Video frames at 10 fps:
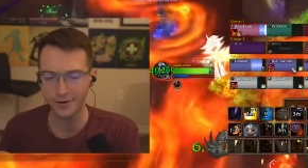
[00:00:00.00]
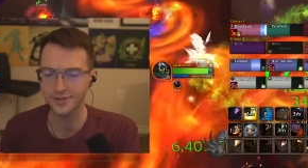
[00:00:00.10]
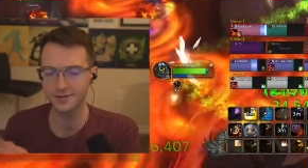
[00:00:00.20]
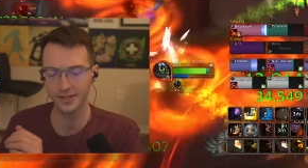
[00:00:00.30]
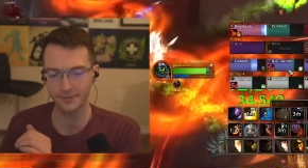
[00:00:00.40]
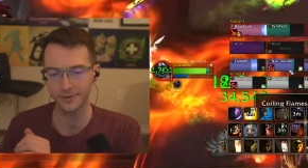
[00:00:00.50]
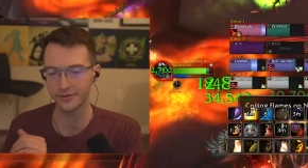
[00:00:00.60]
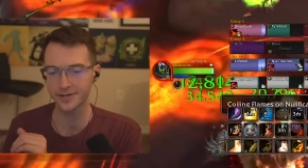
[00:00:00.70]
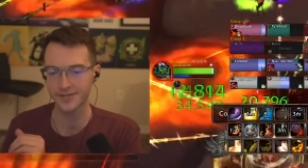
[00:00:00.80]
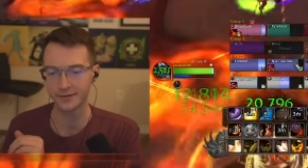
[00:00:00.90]
Most of the
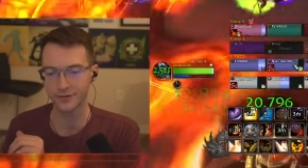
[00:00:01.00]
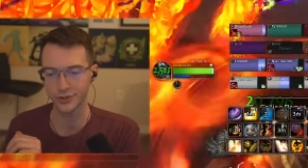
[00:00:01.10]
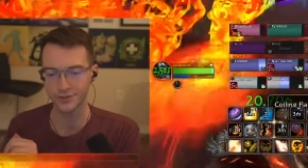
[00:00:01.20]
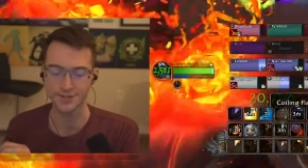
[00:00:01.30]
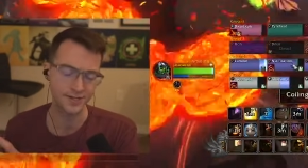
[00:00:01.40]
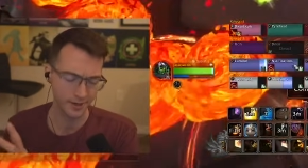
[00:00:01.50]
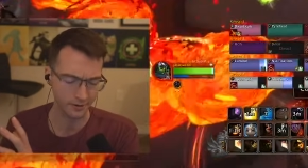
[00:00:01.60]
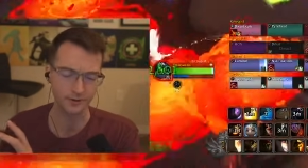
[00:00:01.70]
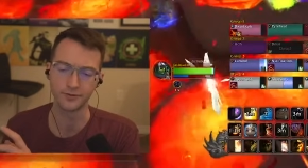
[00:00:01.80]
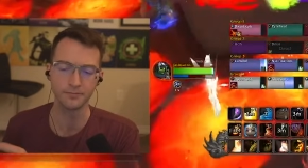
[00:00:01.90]
abilities that it reduces,
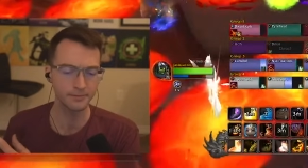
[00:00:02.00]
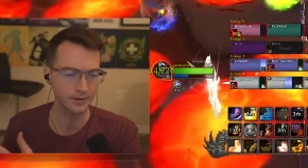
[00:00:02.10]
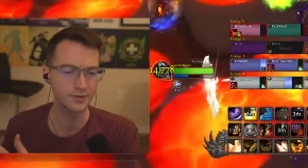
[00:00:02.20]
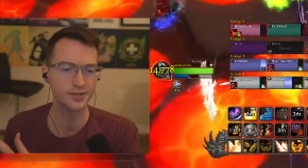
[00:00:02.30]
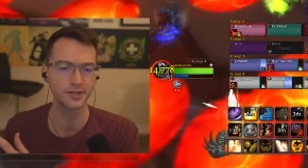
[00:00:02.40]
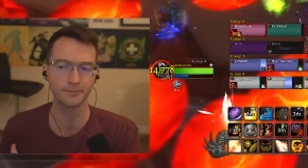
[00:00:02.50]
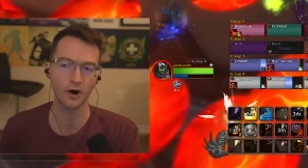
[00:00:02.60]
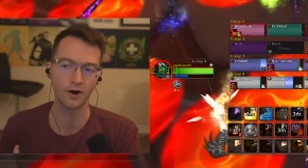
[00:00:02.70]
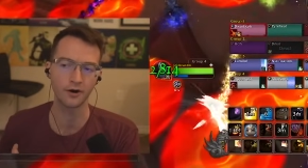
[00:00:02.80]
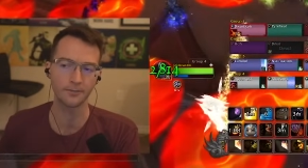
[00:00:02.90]
not all of them, but most of them
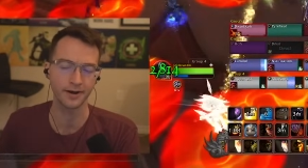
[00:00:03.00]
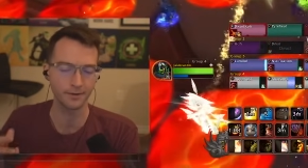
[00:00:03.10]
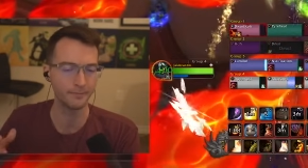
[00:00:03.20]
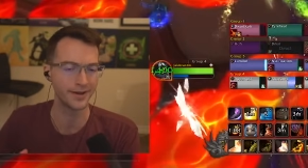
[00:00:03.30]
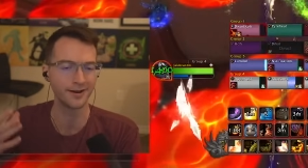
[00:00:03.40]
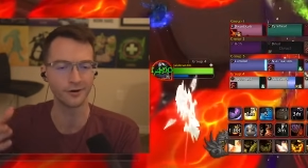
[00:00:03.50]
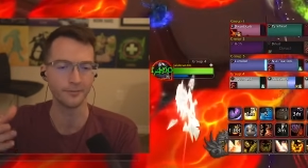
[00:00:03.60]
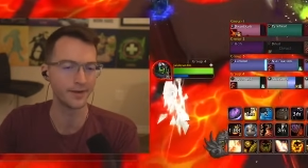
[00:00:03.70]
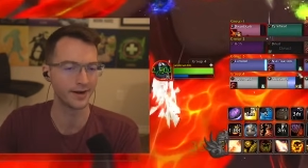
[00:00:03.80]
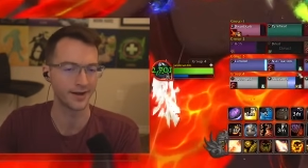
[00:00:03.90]
are about a minute or
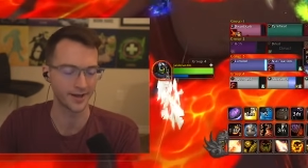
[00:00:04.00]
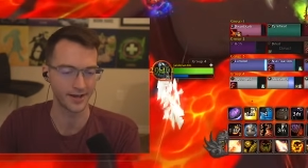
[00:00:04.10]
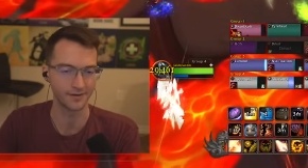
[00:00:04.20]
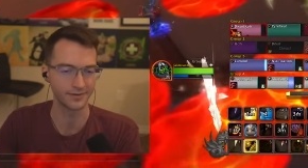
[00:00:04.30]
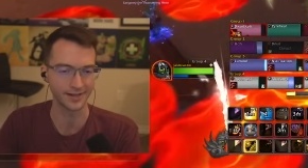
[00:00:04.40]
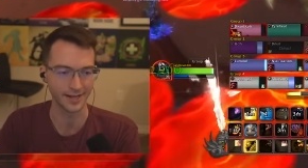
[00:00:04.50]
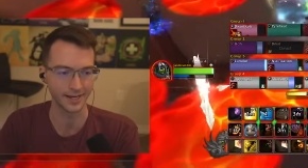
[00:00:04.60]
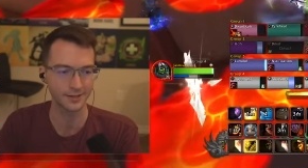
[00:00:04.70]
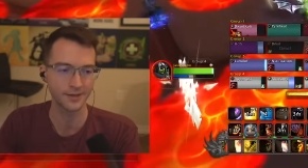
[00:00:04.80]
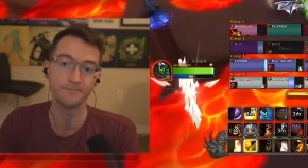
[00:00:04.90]
a minute and a half in
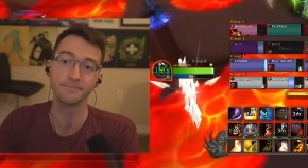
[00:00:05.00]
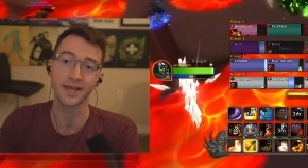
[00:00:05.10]
length.